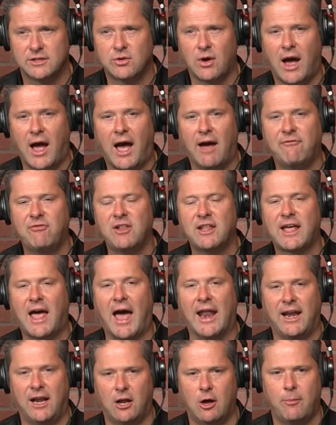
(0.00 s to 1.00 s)
So I feel like
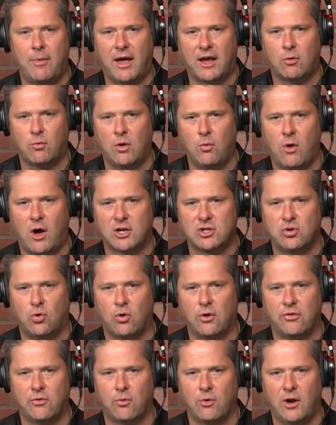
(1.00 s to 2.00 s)
I need to go back and rewatch
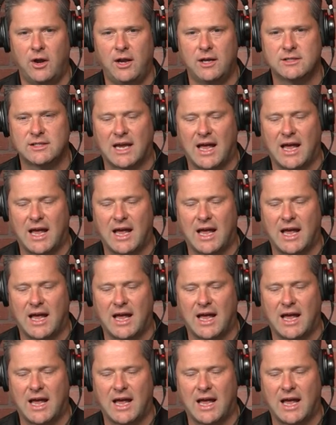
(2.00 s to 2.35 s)
Lord of the Rings.